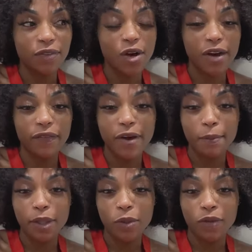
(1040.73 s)
For our
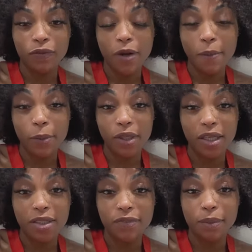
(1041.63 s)
family who are coming with
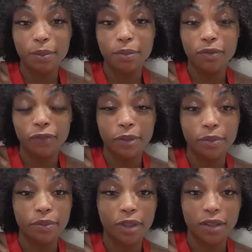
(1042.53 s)
us from, from
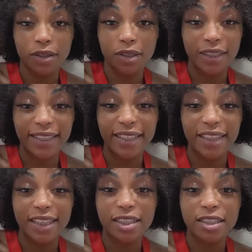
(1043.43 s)
London, London yeah,
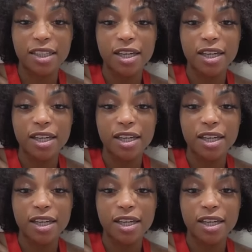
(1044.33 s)
England, a lot of